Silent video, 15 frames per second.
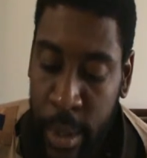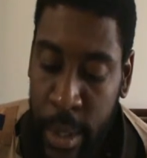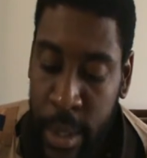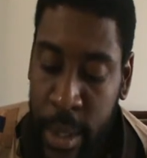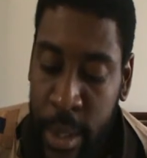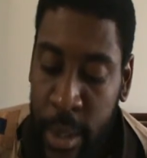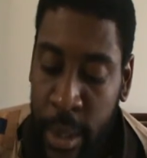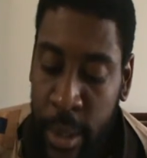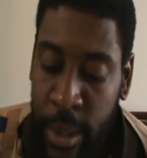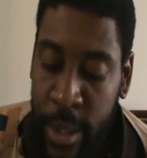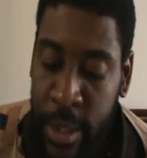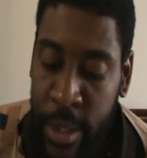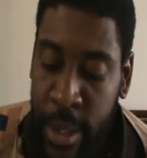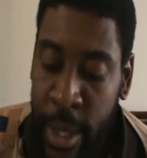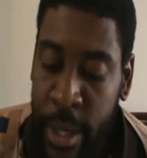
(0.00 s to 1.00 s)
This is
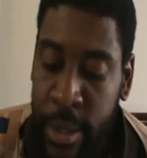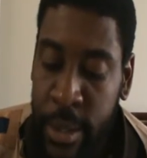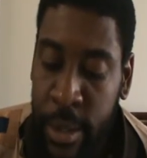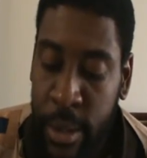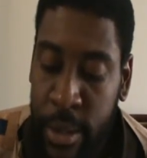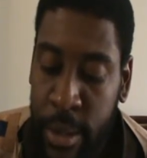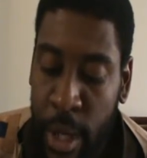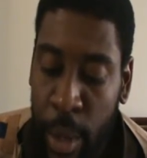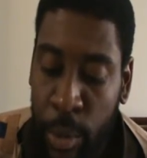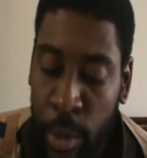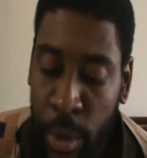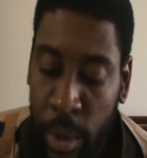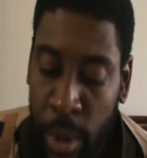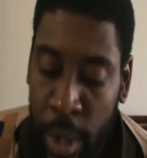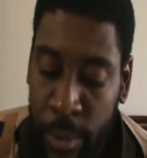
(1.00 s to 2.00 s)
Ecclesiasticus
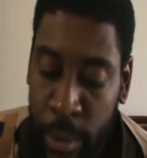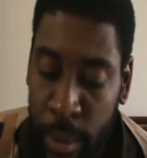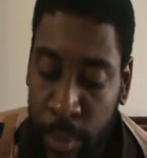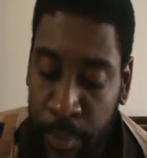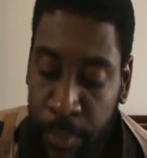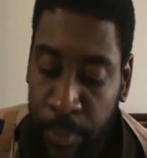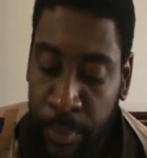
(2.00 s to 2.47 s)
chapter 11.